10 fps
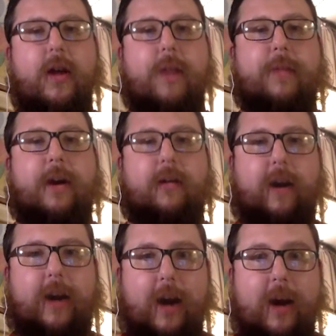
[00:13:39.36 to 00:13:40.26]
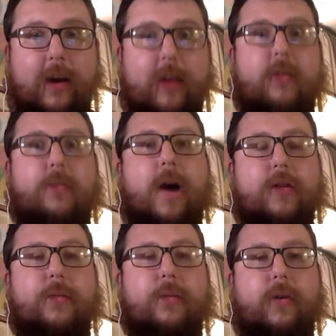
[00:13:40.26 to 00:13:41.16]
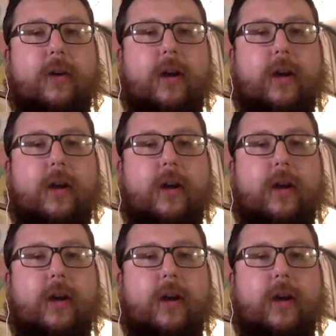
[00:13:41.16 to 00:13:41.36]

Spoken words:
I mean, great candidates as possible.